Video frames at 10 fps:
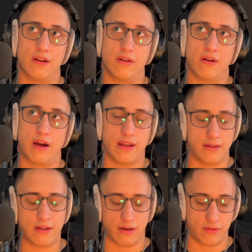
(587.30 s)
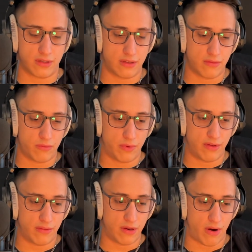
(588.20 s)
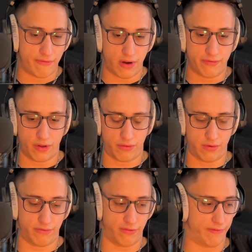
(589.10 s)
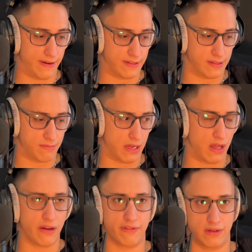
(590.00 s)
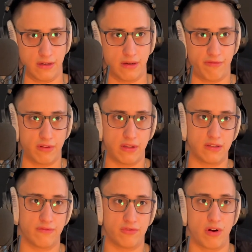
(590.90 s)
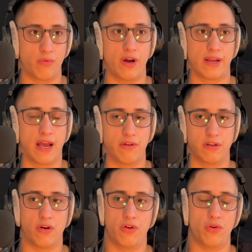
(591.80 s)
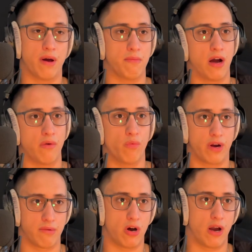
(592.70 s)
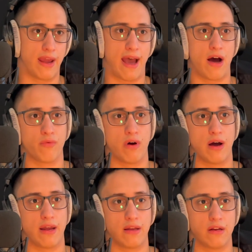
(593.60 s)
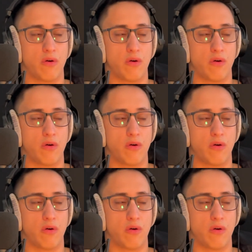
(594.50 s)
I've gone through different phases in my life and different things of trying to work out, who am I, what am I, how do I,